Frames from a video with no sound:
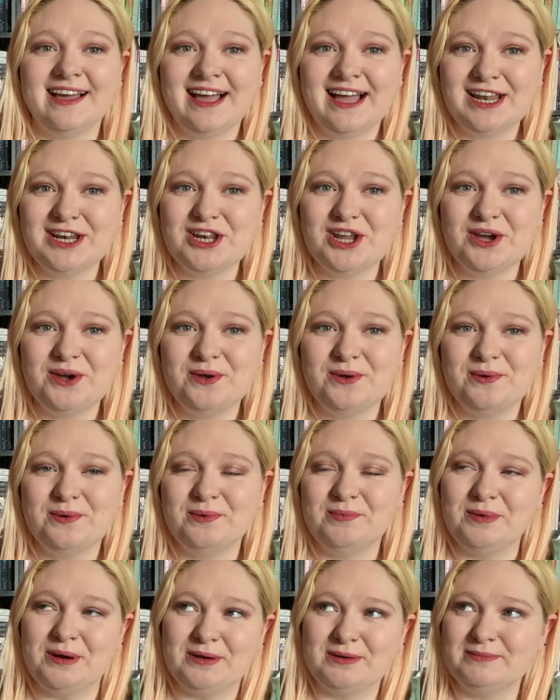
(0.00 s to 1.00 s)
hello
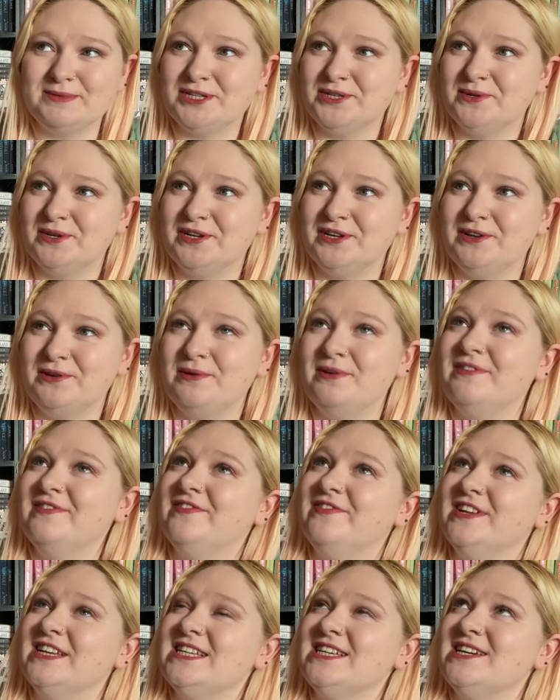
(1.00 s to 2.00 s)
and welcome to a new
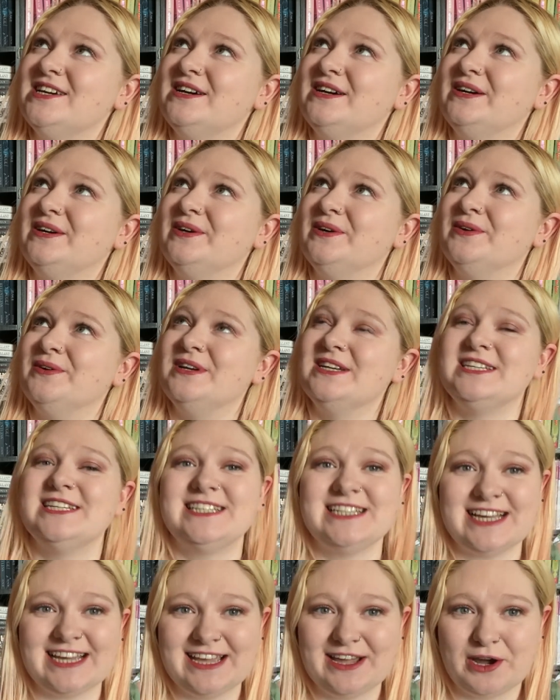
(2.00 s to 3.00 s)
video
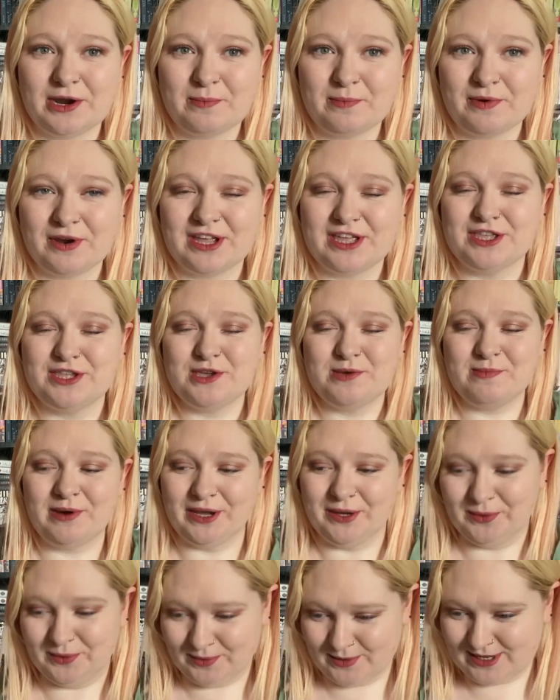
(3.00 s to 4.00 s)
today i'm bringing you my
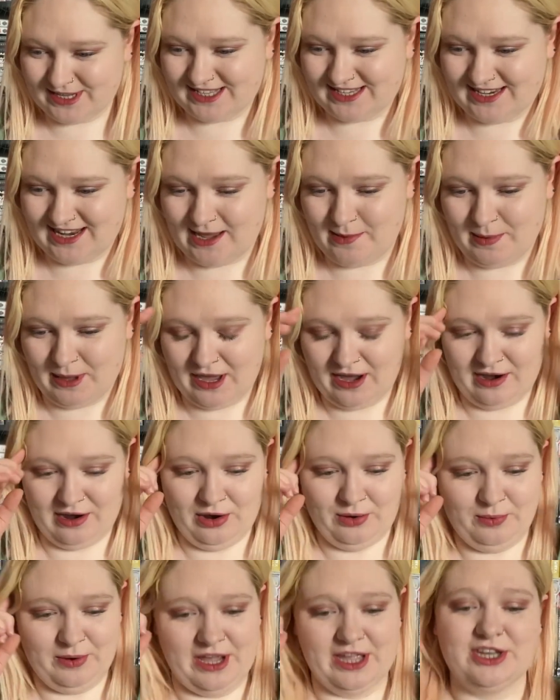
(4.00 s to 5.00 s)
august
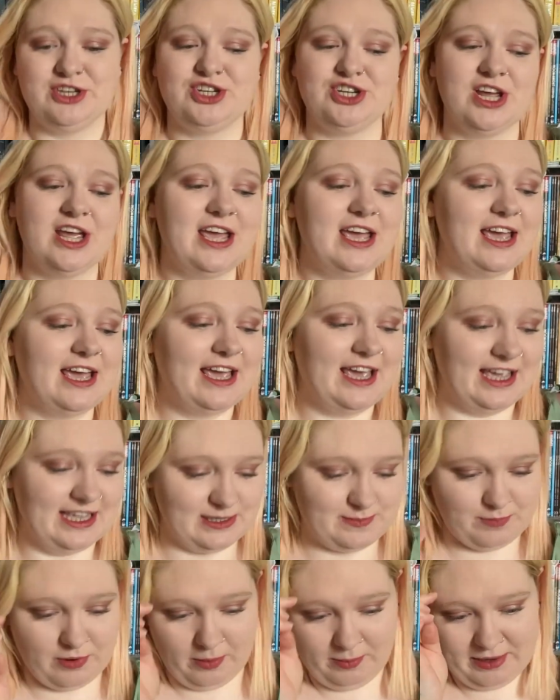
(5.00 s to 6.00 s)
tbr which
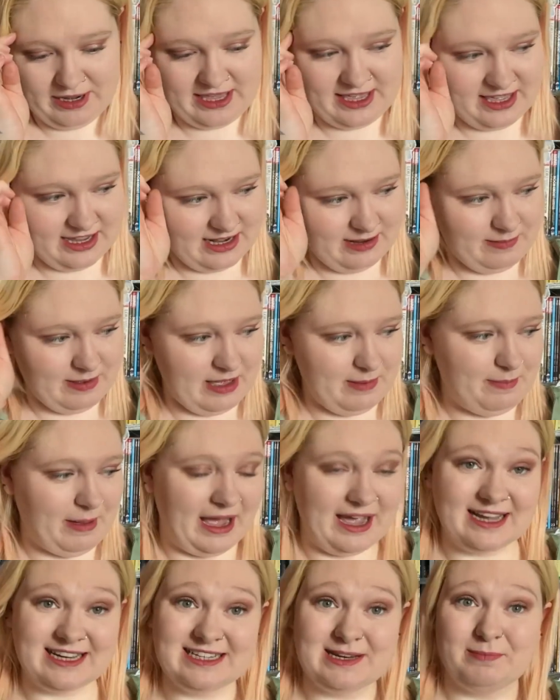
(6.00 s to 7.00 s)
is probably going to be
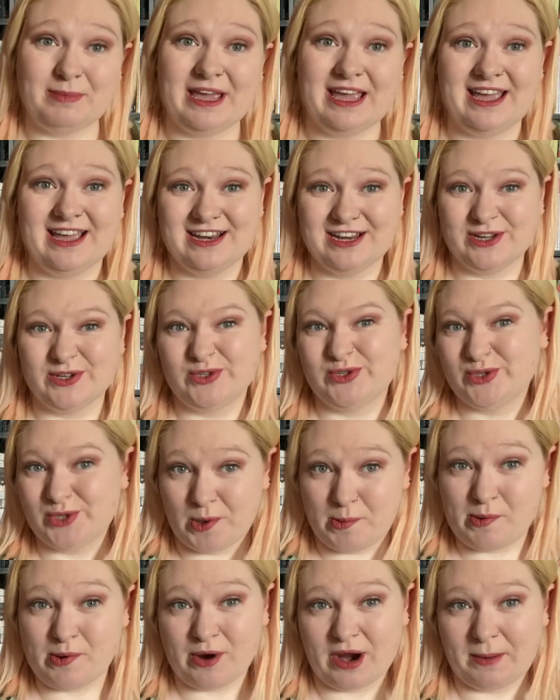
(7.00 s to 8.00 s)
back to being
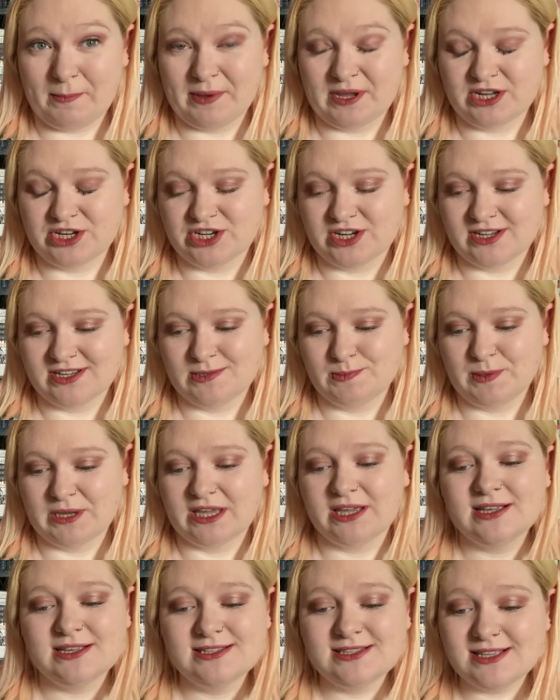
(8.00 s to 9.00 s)
super ambitious
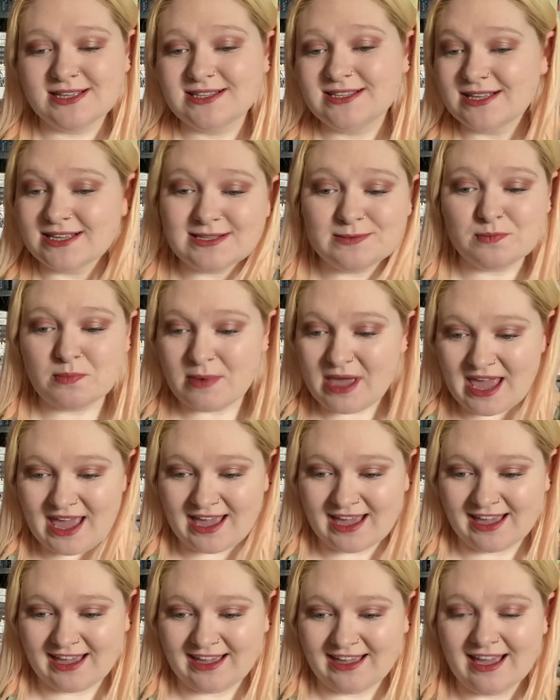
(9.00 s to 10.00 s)
because this is
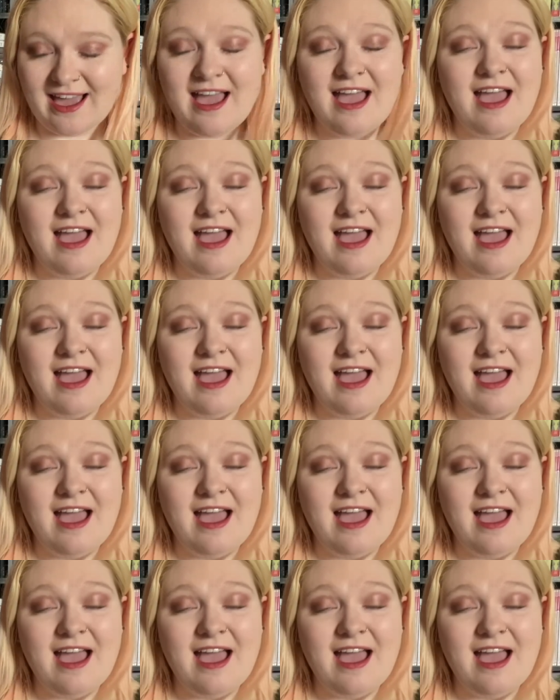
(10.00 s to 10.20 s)
me